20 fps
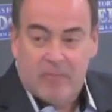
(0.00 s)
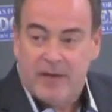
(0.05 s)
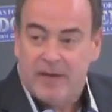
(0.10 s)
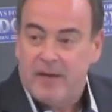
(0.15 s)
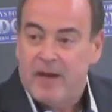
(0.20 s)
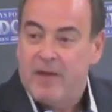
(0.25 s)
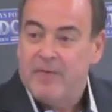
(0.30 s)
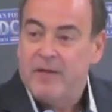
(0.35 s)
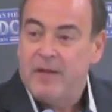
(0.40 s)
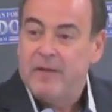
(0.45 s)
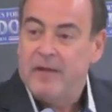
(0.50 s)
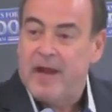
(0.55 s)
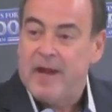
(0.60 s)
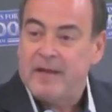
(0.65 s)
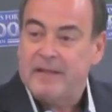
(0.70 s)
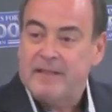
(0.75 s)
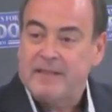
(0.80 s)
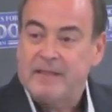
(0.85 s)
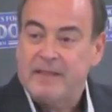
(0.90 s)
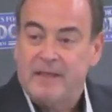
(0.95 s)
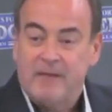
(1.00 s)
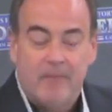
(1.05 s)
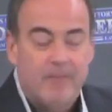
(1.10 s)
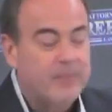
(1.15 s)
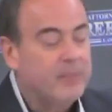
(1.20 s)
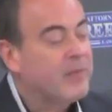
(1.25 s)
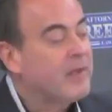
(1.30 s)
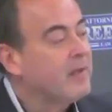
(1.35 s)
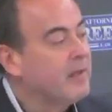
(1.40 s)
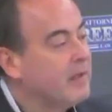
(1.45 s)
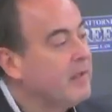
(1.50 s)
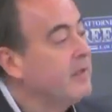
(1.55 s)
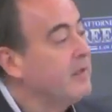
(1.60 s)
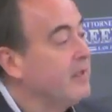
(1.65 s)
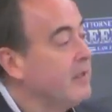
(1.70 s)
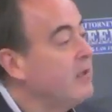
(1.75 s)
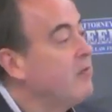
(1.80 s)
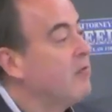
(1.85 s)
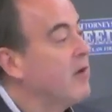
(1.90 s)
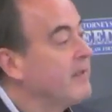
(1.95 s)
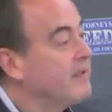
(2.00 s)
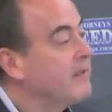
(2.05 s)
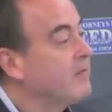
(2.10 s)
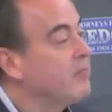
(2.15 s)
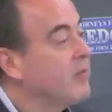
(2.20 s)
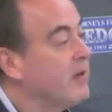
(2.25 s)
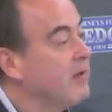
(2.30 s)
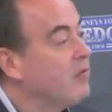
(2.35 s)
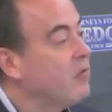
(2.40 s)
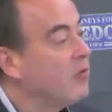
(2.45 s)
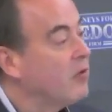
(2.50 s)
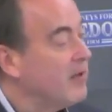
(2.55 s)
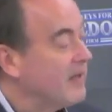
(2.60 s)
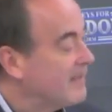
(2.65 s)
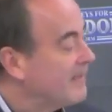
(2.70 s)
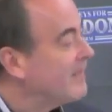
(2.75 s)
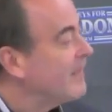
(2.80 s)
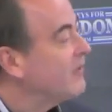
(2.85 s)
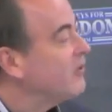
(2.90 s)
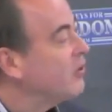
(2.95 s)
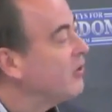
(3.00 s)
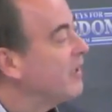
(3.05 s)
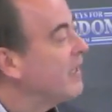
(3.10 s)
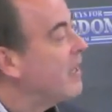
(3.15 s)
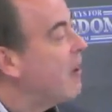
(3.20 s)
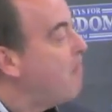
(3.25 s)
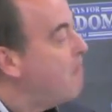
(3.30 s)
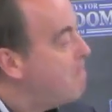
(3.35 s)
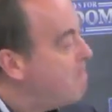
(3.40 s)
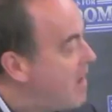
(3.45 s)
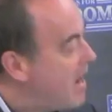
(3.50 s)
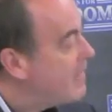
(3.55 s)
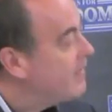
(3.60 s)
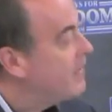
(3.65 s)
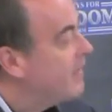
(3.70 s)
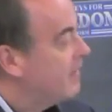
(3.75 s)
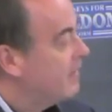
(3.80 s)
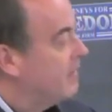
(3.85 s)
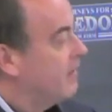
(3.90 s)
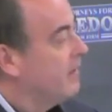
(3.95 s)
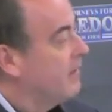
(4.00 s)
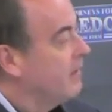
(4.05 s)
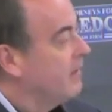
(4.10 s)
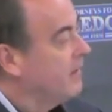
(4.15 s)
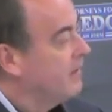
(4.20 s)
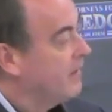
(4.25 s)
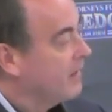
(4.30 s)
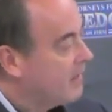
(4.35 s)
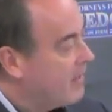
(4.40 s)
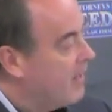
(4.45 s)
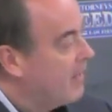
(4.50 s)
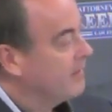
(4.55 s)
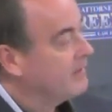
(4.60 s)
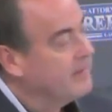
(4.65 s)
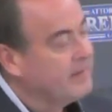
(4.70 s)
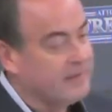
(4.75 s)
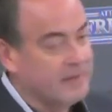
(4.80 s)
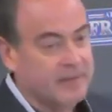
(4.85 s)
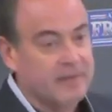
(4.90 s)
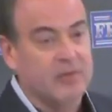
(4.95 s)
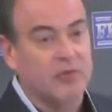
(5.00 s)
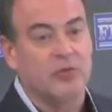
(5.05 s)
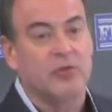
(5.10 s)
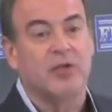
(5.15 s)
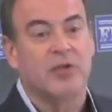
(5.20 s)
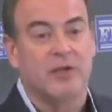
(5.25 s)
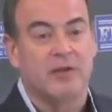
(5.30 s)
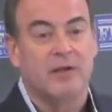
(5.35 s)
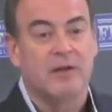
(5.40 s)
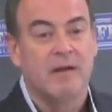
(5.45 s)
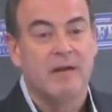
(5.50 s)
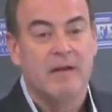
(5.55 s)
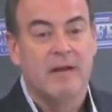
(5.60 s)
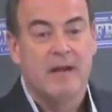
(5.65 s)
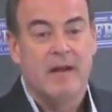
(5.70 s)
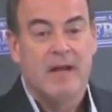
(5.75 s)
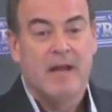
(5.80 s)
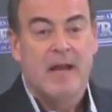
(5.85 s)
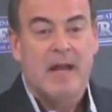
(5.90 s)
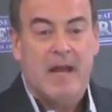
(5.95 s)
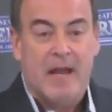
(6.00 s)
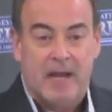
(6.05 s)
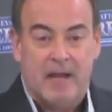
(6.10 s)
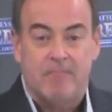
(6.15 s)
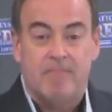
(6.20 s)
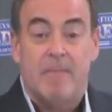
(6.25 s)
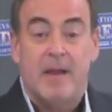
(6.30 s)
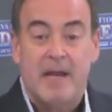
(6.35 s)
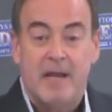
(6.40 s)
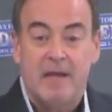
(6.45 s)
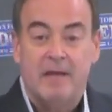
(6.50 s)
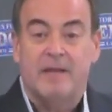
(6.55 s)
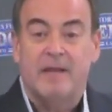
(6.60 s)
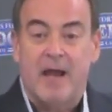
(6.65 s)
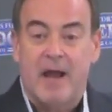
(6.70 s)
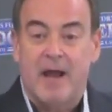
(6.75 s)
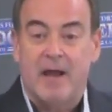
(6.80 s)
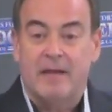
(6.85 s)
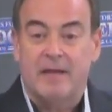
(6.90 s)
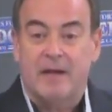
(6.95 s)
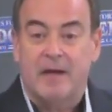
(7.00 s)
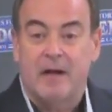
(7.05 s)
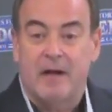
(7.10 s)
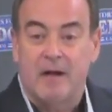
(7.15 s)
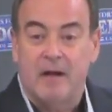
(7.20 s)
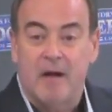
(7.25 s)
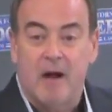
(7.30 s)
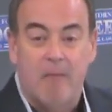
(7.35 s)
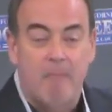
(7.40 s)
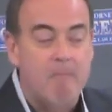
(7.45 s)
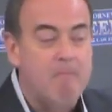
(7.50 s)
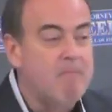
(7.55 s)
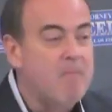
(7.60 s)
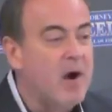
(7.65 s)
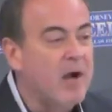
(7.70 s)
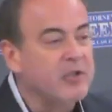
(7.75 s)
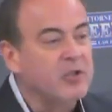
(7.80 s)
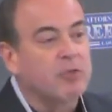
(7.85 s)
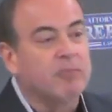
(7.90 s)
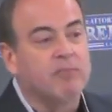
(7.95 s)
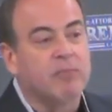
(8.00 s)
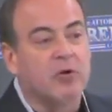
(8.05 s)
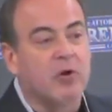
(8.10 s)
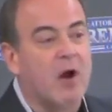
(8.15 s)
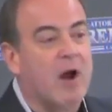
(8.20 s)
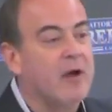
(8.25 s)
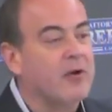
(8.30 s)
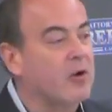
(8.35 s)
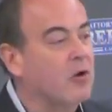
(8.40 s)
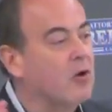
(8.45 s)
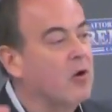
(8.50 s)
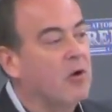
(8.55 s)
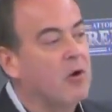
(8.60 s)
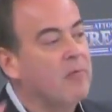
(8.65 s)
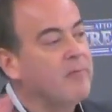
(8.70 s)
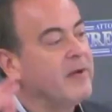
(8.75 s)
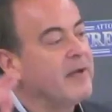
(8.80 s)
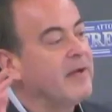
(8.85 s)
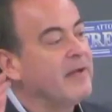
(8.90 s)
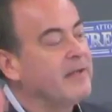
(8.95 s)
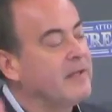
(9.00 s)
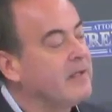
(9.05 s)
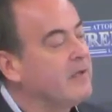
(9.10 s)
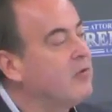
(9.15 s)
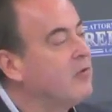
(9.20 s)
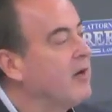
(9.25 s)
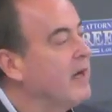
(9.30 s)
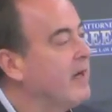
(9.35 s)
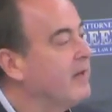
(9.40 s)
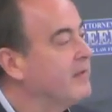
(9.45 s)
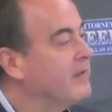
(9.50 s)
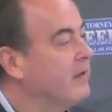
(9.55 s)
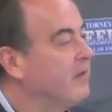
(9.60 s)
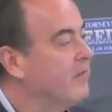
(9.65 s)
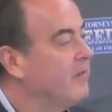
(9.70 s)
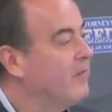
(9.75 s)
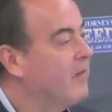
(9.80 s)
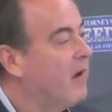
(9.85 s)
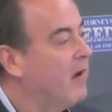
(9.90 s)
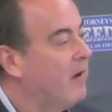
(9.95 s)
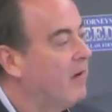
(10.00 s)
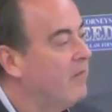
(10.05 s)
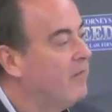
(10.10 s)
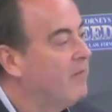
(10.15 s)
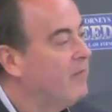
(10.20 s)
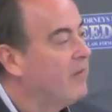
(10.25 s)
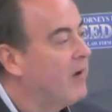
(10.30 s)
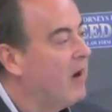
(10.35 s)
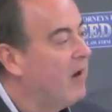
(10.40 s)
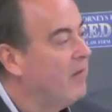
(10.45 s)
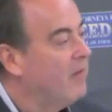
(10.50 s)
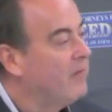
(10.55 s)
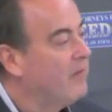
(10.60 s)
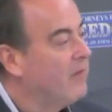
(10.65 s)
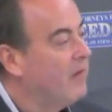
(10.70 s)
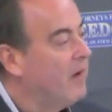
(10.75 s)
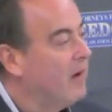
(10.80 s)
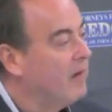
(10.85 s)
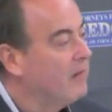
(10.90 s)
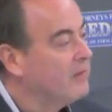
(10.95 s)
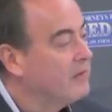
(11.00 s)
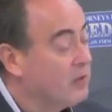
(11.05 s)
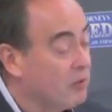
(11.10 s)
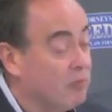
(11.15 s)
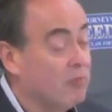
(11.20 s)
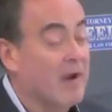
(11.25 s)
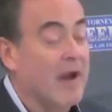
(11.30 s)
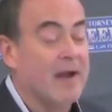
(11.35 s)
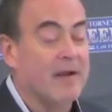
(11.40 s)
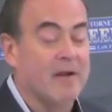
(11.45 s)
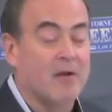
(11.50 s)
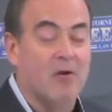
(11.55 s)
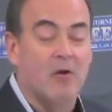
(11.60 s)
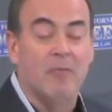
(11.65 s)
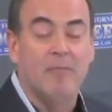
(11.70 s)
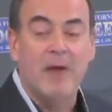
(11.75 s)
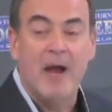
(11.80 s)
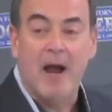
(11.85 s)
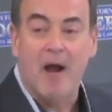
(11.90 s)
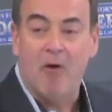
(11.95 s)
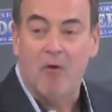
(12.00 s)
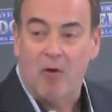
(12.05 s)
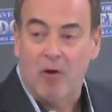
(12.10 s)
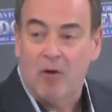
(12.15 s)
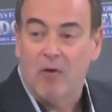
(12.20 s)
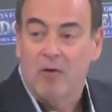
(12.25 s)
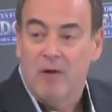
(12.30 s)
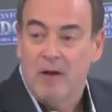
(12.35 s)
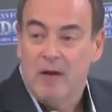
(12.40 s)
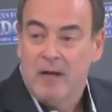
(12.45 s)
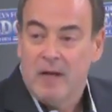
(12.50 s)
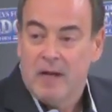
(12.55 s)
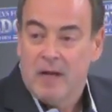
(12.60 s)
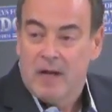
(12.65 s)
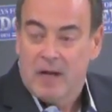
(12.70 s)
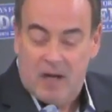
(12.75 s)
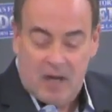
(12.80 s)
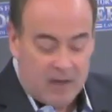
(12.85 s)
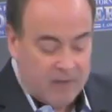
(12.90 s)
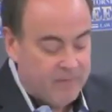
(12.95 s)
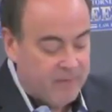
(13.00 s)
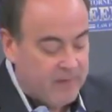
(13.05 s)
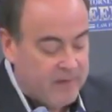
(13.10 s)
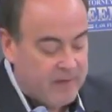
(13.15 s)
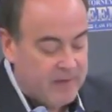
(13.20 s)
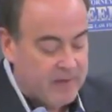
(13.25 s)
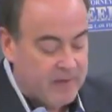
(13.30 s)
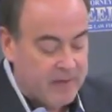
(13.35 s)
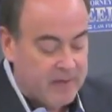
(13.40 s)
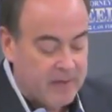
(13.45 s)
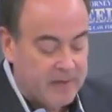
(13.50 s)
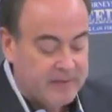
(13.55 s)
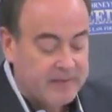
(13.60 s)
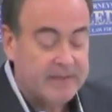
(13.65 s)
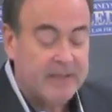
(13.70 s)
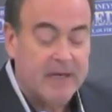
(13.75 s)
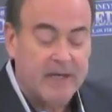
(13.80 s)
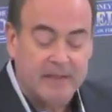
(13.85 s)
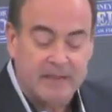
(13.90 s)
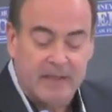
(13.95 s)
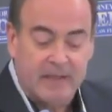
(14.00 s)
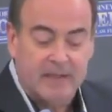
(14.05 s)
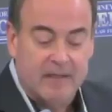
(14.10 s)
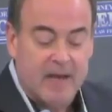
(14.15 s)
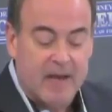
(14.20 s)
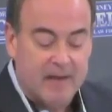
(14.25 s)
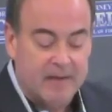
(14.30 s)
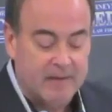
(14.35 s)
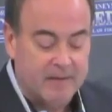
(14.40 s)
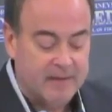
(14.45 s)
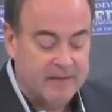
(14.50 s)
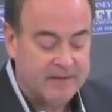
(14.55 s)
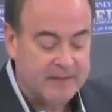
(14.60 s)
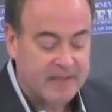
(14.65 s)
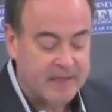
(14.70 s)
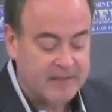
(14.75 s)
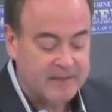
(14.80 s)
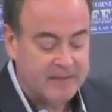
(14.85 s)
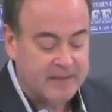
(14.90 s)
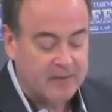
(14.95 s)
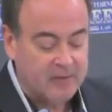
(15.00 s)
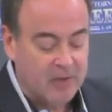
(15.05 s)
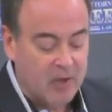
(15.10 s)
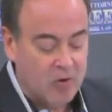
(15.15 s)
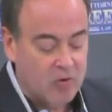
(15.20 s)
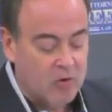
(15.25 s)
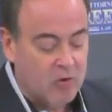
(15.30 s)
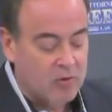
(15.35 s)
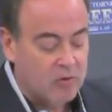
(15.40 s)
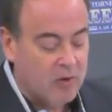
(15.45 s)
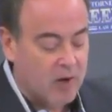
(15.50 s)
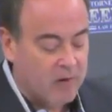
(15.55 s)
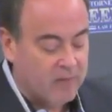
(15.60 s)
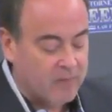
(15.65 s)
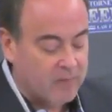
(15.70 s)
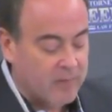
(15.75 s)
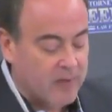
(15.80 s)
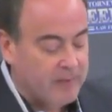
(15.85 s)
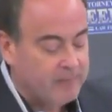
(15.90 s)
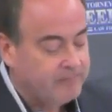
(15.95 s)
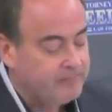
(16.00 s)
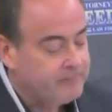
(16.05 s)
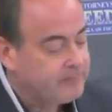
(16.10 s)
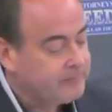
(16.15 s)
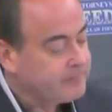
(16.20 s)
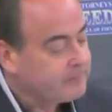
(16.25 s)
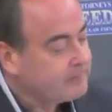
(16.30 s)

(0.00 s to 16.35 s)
But nonetheless, the U.S. Supreme Court essentially amended the Constitution and made that a much broader, open-ended grant of tyrannical power for the United States and in this case, the local government.